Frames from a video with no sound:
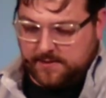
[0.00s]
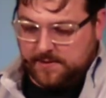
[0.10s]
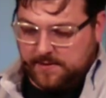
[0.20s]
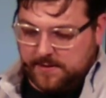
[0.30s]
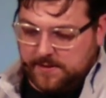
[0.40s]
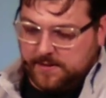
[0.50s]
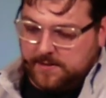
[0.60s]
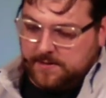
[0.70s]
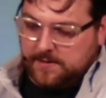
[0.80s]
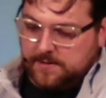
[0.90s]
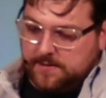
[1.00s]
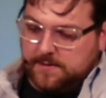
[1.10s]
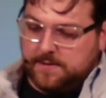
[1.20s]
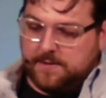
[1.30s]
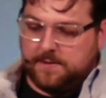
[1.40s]

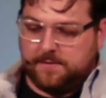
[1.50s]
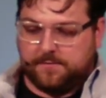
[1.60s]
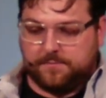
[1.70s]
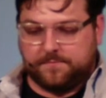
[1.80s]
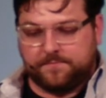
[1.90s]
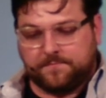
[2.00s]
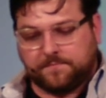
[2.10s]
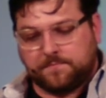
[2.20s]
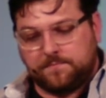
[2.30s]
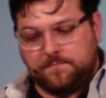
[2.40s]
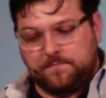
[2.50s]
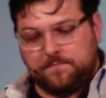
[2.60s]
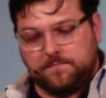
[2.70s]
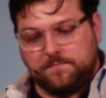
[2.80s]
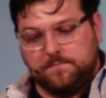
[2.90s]

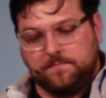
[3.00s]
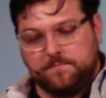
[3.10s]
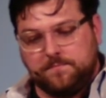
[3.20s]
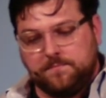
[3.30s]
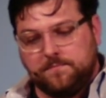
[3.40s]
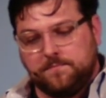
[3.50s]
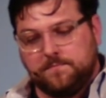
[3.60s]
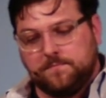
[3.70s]
Nobody speaks.